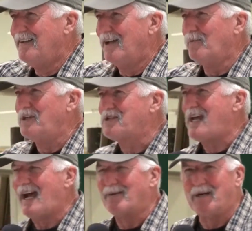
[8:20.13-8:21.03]
And we'd
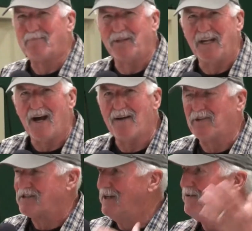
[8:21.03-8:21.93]
stack them up in the
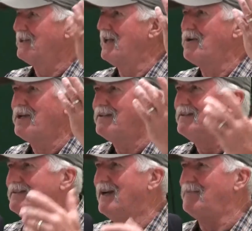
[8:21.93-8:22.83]
office, and they were
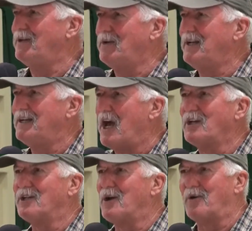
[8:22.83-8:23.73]
loaded. I mean, we didn't
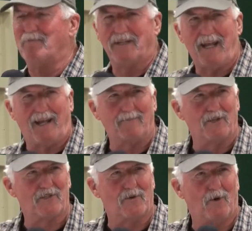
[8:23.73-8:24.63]
unload them and take them to
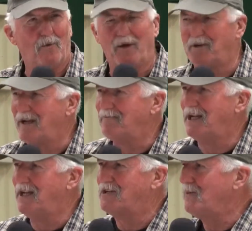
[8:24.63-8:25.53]
school. We were dumb
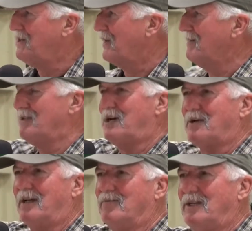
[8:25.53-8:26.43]
kids. We took them
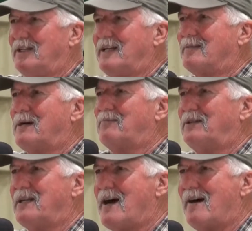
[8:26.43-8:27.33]
loaded, and we'd lean them up
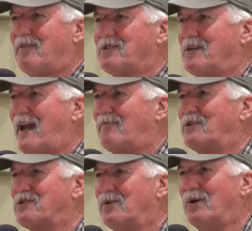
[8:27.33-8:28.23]
in the office, and
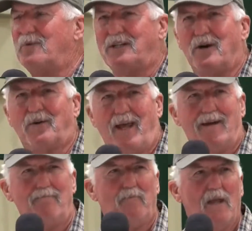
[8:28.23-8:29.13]
after school, we'd go get
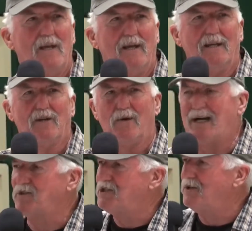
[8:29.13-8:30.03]
them and go
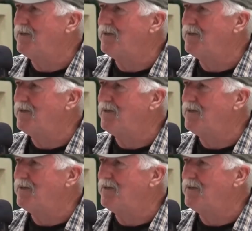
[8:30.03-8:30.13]
out and shoot